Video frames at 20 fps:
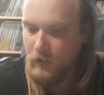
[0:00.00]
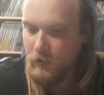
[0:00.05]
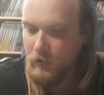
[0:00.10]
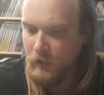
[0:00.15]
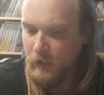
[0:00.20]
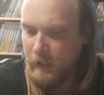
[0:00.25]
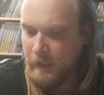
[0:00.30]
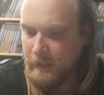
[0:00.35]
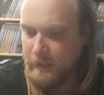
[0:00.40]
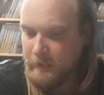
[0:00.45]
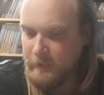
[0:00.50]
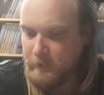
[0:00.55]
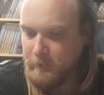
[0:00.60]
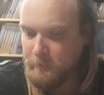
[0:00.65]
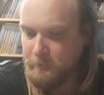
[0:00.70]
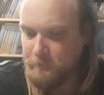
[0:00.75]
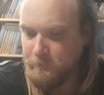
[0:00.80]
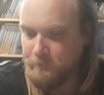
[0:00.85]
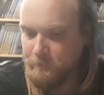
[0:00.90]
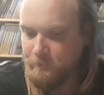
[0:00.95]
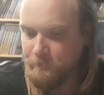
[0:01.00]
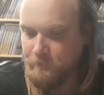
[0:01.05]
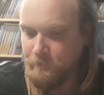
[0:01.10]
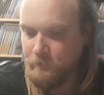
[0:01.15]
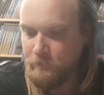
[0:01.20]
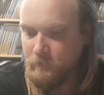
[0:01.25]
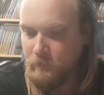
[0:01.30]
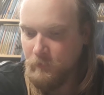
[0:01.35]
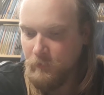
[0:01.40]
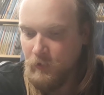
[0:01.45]
Um,
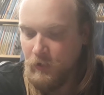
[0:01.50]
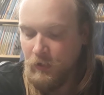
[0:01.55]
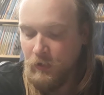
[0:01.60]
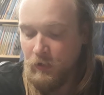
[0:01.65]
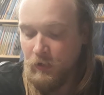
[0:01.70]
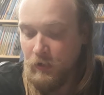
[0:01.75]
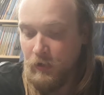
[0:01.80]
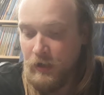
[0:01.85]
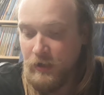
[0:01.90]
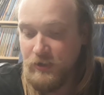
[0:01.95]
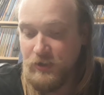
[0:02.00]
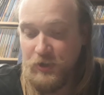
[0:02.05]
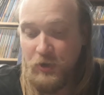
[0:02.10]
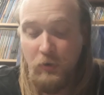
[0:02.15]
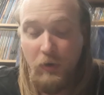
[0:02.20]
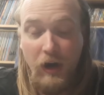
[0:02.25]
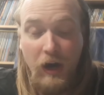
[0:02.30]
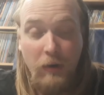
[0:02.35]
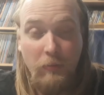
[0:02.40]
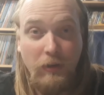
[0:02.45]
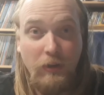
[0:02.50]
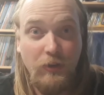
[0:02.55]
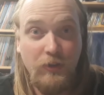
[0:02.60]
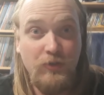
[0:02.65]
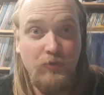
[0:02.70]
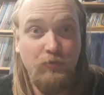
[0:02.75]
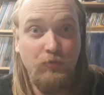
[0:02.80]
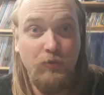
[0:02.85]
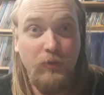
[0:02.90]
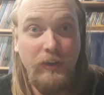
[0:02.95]
his new armor
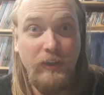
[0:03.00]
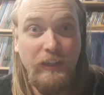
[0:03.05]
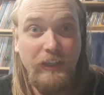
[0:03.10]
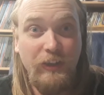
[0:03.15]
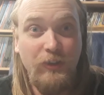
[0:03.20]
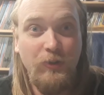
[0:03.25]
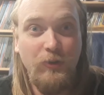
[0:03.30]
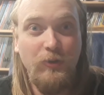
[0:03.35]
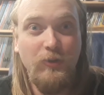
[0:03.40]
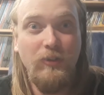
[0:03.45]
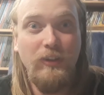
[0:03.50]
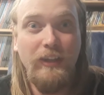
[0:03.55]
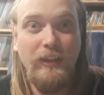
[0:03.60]
looks really cool.